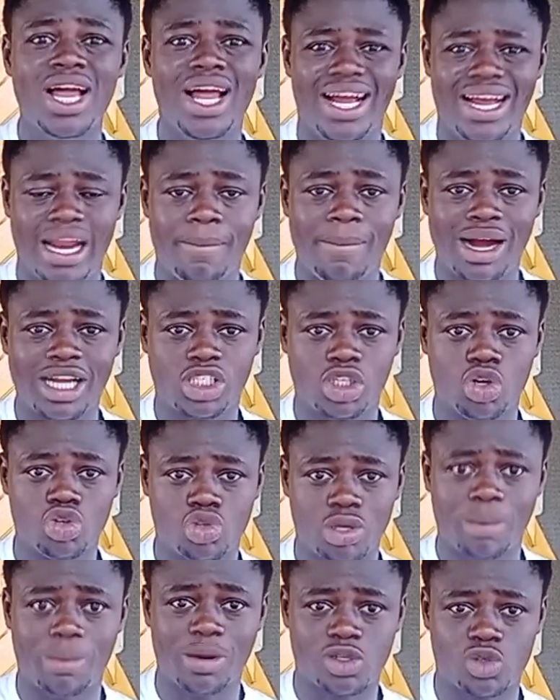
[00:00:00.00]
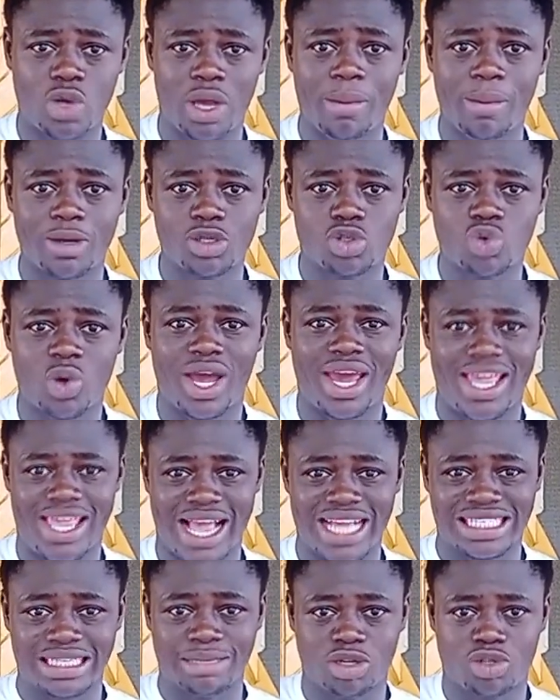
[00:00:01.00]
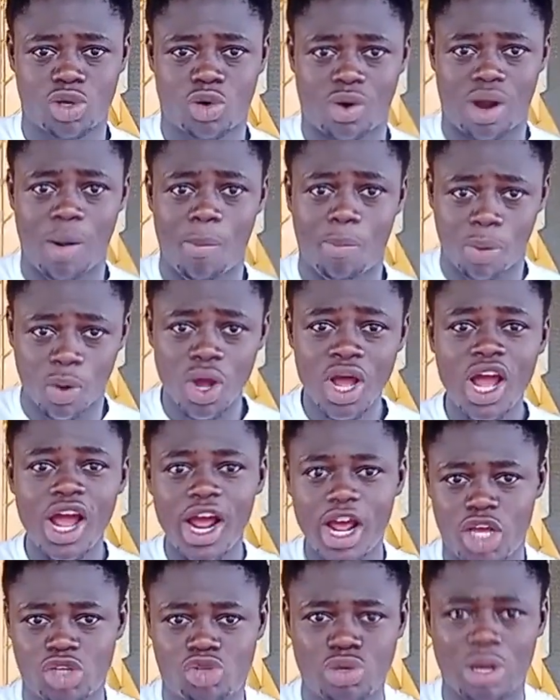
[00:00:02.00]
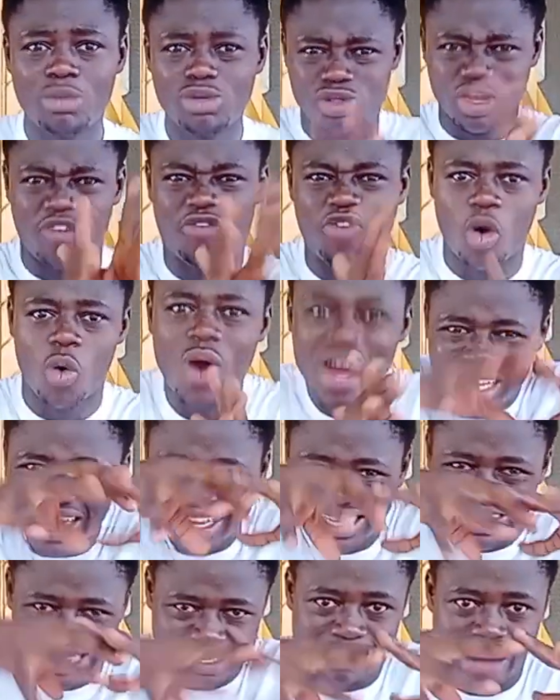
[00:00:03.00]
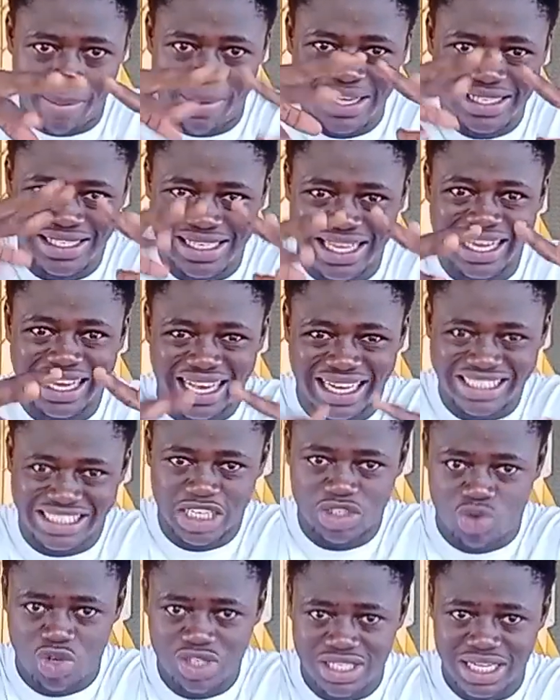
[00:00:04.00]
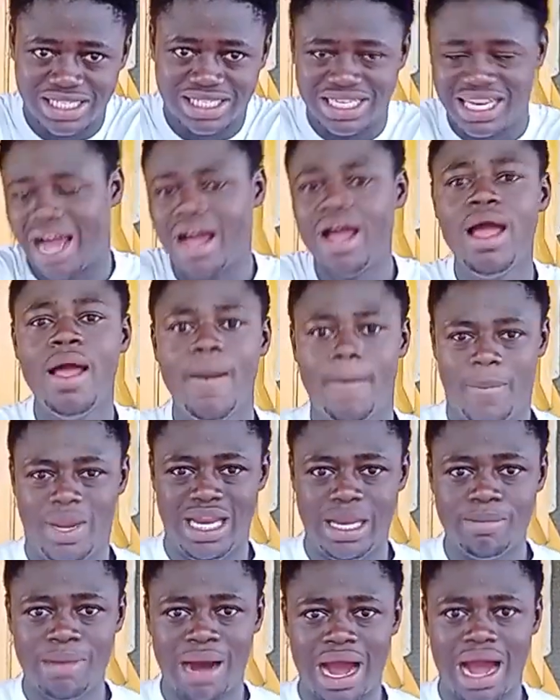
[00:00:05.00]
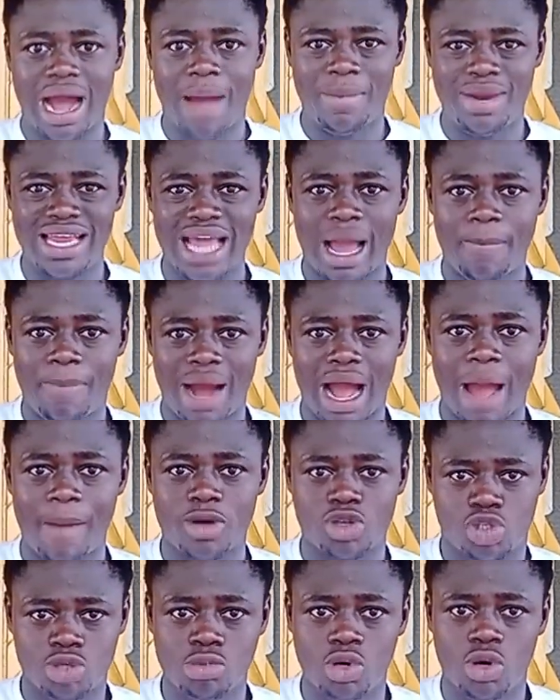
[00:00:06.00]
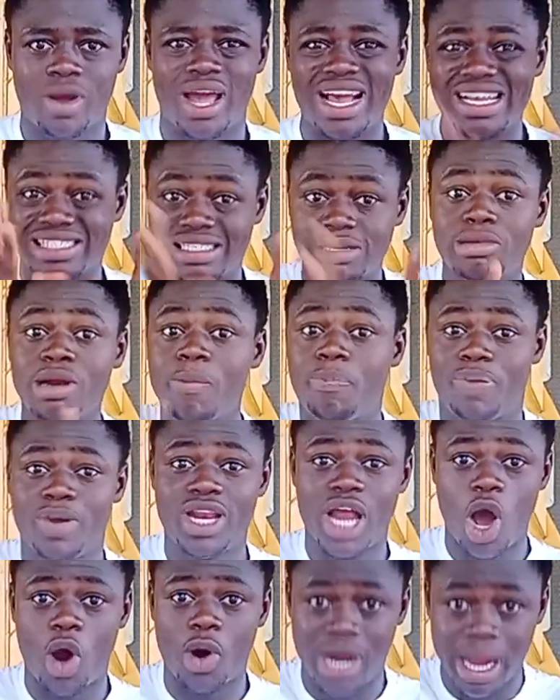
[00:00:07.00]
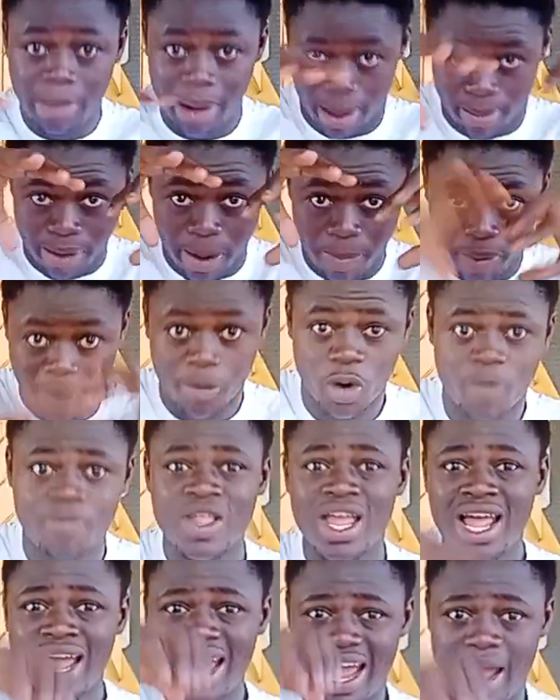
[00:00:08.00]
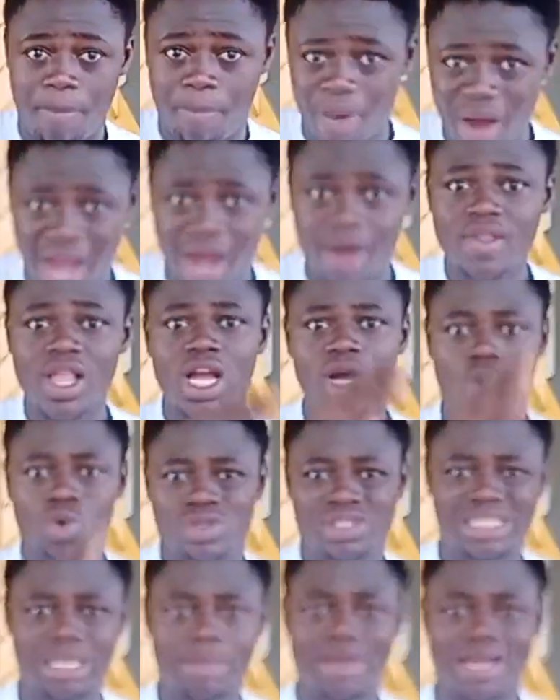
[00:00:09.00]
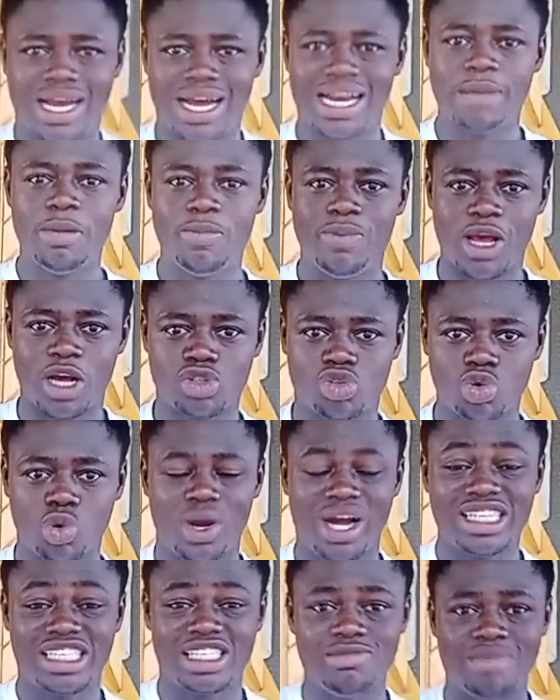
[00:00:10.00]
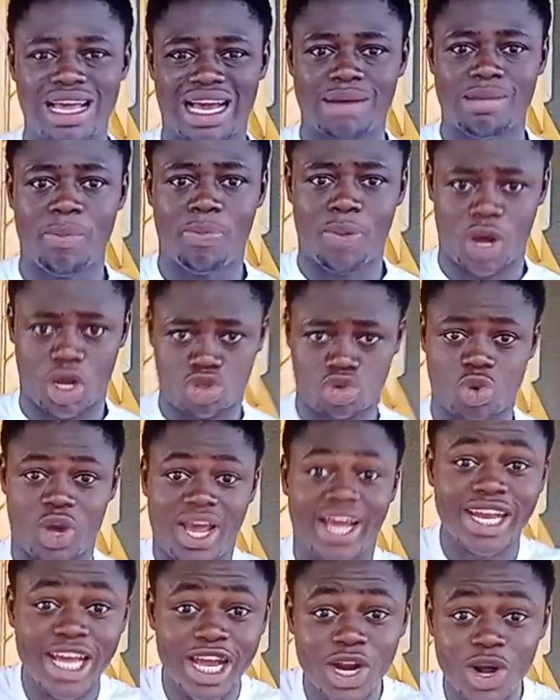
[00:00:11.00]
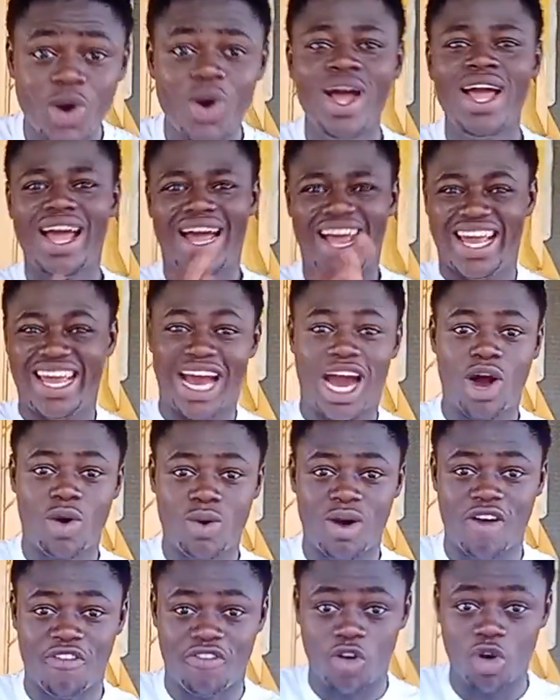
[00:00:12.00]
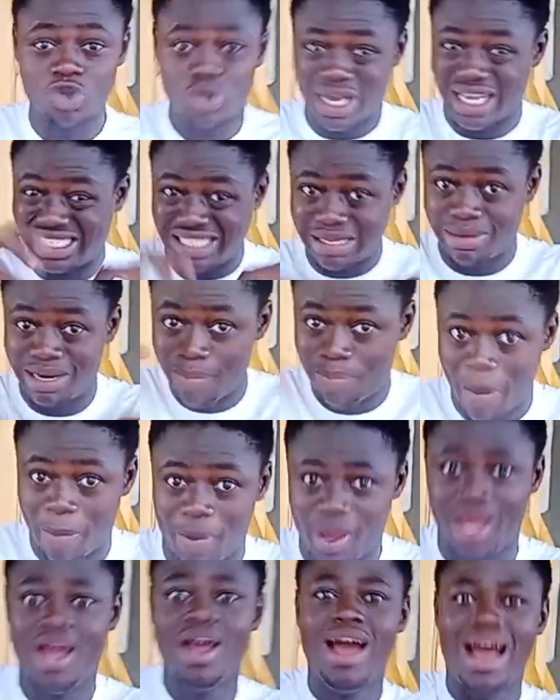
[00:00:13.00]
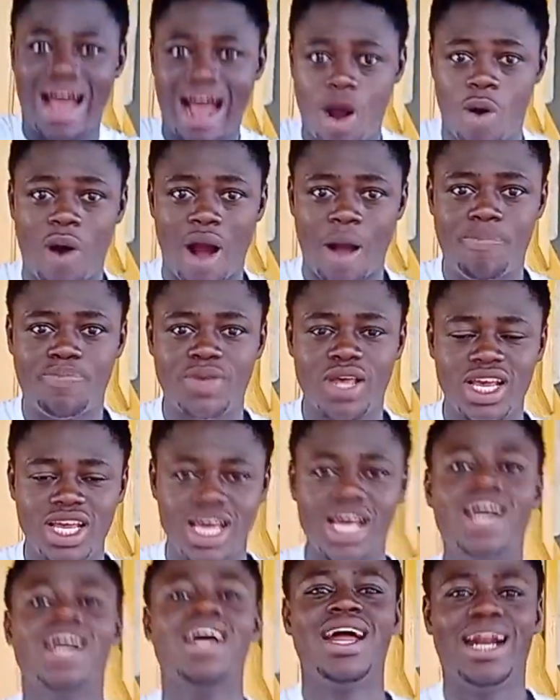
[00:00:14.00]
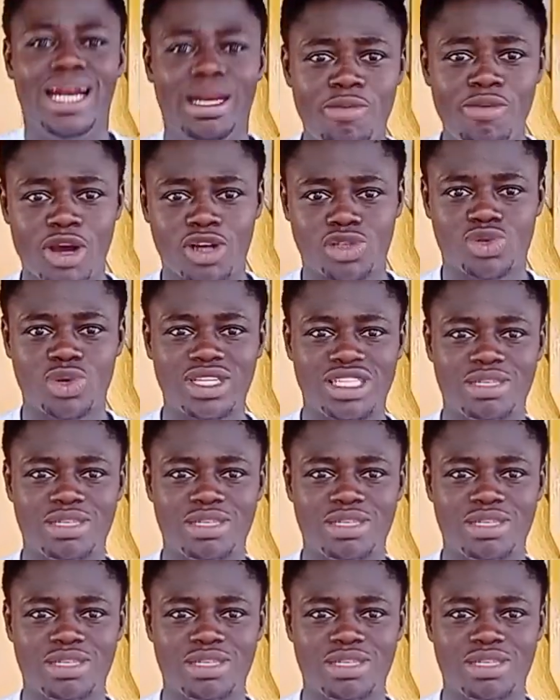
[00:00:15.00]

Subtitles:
and a match and also ever so I and yes and get a crampo. As well as for when I am some man saying, I just recently media by Abasumuno and some of the Pinao name I am repromuno a pa on Sabe Canabi Biasu, et me come upon us. So, Edido, a Haruna Pose, and some of the puppet, I will appear here. Let me be as